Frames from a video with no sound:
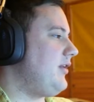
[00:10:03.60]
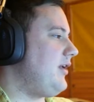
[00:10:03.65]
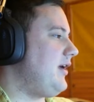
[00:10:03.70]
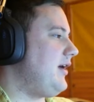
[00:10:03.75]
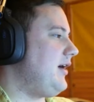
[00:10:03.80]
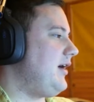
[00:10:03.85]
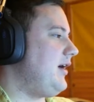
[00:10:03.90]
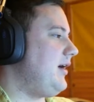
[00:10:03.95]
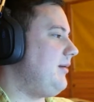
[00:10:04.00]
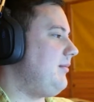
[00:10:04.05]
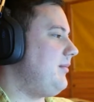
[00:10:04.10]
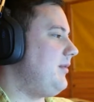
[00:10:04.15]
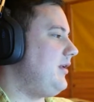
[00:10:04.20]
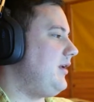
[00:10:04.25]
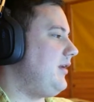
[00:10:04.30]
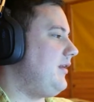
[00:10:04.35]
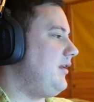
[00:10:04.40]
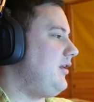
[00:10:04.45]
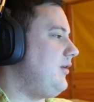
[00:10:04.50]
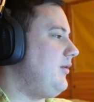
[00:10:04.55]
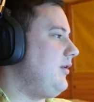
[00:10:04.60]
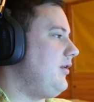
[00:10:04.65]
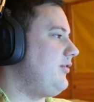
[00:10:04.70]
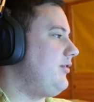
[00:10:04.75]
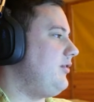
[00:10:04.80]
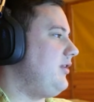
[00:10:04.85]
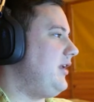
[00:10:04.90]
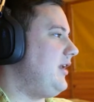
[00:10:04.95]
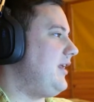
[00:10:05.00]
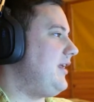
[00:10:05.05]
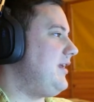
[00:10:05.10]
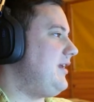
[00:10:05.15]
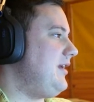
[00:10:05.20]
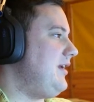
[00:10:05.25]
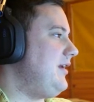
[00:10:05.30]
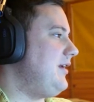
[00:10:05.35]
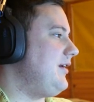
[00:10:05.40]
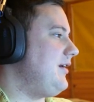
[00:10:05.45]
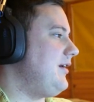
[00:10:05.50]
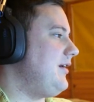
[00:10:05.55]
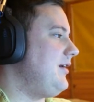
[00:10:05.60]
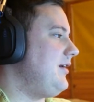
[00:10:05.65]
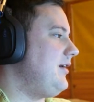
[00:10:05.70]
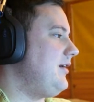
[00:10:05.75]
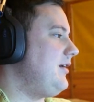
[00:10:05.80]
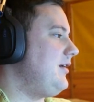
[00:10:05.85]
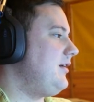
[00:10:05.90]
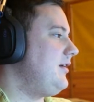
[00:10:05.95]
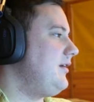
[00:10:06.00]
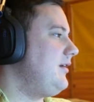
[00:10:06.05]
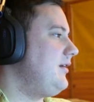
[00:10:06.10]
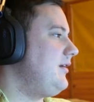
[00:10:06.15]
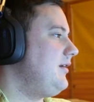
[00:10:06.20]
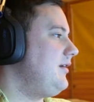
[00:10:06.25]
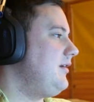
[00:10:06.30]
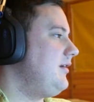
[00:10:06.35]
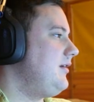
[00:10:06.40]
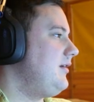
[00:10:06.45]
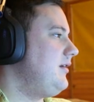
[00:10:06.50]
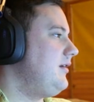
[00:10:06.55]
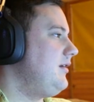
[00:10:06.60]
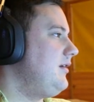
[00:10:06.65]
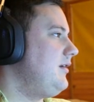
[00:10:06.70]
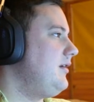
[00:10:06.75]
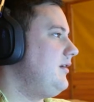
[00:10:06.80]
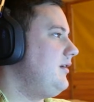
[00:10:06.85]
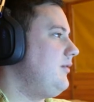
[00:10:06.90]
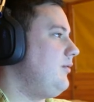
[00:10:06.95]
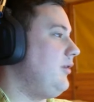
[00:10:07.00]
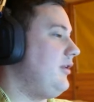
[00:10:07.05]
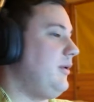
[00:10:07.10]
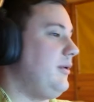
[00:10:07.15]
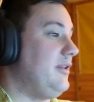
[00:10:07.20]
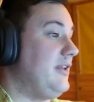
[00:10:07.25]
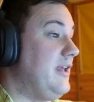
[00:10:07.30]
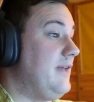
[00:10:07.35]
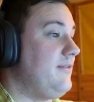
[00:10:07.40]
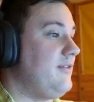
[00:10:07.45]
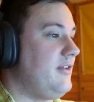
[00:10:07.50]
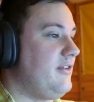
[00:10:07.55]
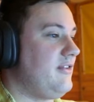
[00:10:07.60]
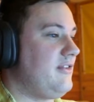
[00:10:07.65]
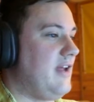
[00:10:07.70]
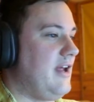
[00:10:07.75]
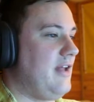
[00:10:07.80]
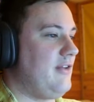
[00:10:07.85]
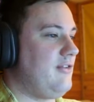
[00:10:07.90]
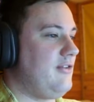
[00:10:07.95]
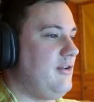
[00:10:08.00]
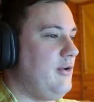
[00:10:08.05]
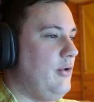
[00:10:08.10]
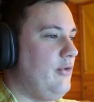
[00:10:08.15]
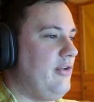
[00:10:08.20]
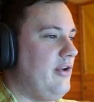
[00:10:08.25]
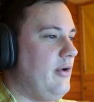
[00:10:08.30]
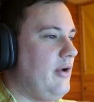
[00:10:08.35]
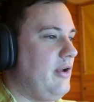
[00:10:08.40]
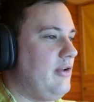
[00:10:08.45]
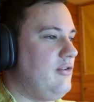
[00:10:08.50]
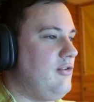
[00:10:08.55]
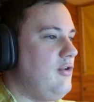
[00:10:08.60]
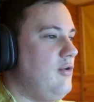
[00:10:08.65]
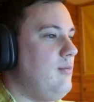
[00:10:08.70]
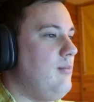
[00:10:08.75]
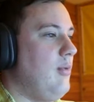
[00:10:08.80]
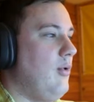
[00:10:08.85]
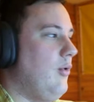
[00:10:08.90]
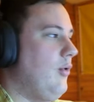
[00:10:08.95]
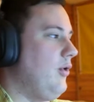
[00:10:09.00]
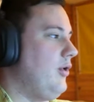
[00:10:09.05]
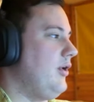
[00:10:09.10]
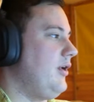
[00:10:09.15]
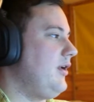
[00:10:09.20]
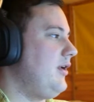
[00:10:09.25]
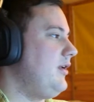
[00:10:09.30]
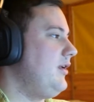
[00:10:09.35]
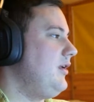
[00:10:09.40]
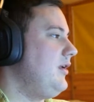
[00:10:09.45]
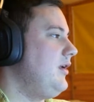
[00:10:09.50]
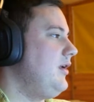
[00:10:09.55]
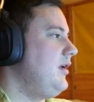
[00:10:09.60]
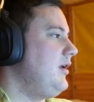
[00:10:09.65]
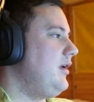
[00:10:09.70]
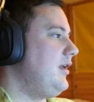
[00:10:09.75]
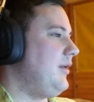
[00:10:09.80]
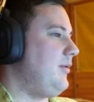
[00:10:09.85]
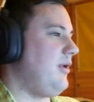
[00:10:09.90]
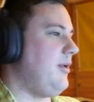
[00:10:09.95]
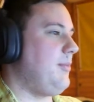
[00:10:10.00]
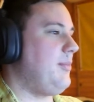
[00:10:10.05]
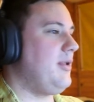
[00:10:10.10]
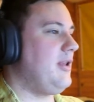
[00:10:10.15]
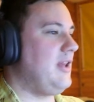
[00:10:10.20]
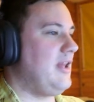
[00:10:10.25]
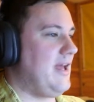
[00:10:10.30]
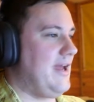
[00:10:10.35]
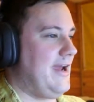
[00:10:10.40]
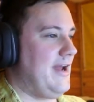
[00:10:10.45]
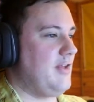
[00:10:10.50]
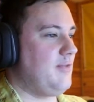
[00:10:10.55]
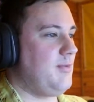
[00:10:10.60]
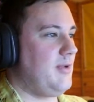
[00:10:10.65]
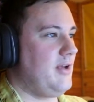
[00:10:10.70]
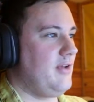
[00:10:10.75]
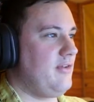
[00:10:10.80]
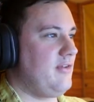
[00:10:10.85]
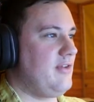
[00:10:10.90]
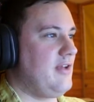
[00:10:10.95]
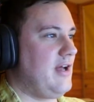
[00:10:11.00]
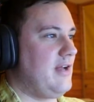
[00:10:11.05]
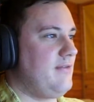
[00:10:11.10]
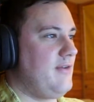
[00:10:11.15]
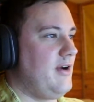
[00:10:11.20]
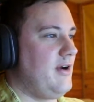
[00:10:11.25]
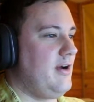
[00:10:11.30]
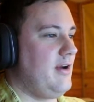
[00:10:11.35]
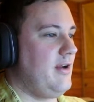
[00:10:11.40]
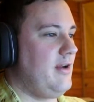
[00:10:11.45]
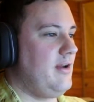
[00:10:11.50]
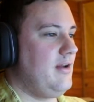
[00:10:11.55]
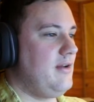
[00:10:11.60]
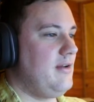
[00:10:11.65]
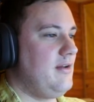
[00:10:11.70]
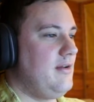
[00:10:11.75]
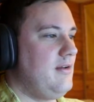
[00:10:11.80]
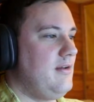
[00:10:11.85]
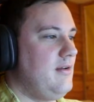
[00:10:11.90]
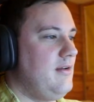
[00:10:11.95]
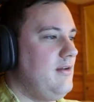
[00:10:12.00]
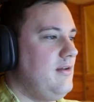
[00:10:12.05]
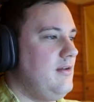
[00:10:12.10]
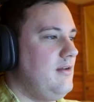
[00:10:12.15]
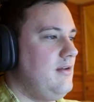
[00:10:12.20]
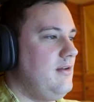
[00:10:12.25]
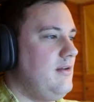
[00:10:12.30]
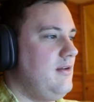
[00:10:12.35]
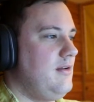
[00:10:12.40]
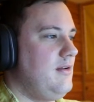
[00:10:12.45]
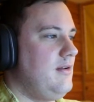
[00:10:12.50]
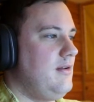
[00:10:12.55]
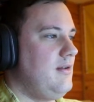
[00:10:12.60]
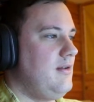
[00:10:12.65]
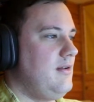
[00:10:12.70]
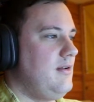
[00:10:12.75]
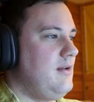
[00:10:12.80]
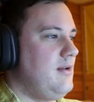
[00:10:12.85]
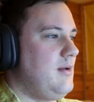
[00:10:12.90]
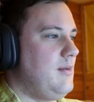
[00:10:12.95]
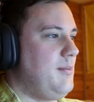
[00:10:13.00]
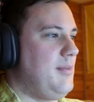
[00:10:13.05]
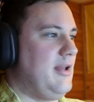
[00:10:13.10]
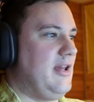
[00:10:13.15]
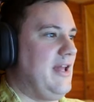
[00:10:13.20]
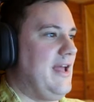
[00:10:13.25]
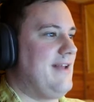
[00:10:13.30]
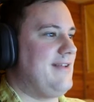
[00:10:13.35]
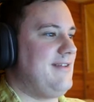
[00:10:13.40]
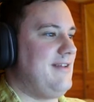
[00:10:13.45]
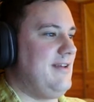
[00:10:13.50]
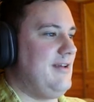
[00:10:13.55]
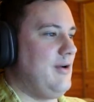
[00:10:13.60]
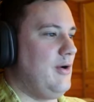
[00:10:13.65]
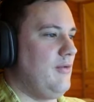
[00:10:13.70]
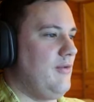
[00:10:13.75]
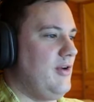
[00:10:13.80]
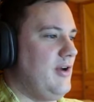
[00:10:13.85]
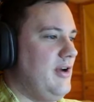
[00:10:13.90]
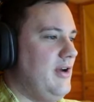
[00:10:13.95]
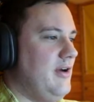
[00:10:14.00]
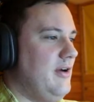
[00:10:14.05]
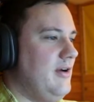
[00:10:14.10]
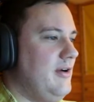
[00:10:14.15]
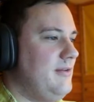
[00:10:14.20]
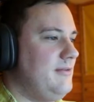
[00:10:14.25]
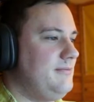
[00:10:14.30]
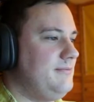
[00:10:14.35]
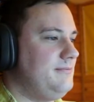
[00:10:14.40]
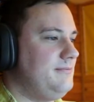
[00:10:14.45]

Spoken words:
time, and then you also need a heater. We'll need leaflet stands too, so they don't get too bored. Then we need plants, because it's not very planty over here.